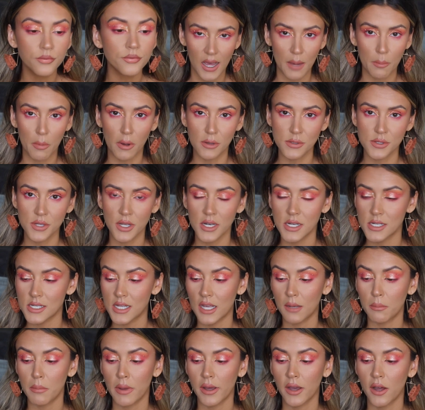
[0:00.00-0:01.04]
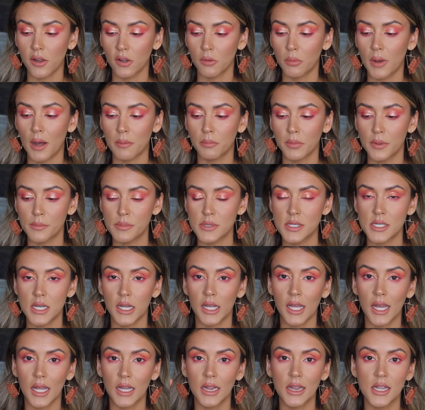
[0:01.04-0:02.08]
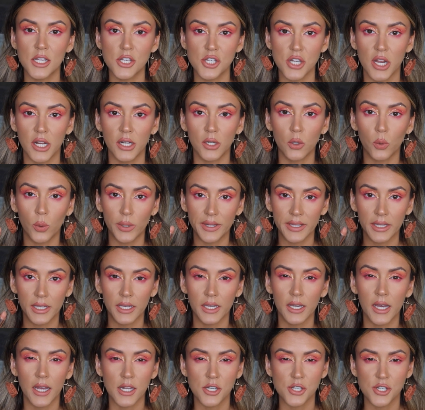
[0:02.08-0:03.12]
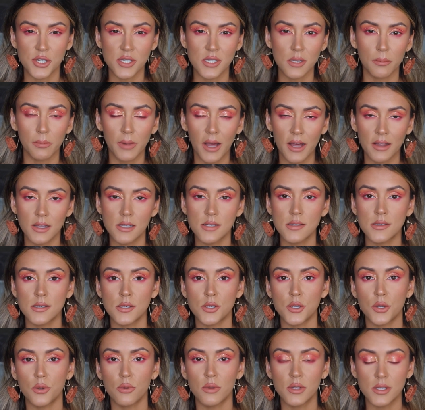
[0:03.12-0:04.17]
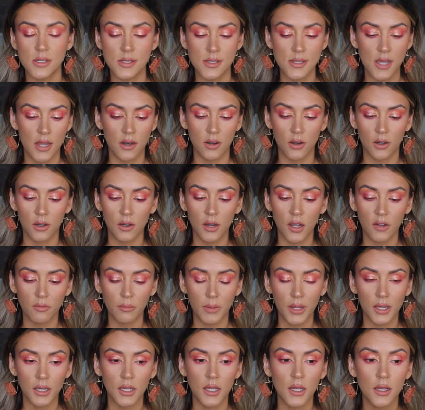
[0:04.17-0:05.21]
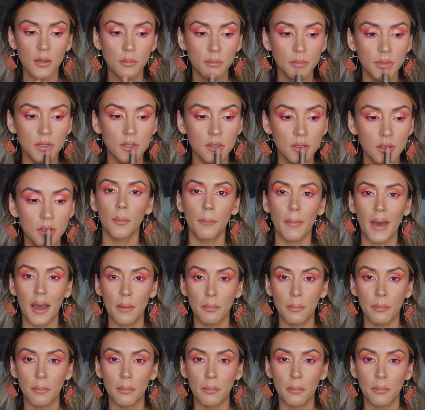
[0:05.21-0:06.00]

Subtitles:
I'm also going to take my Colourpop lipstick in the shade Quickie and just apply this to the center of my lips. By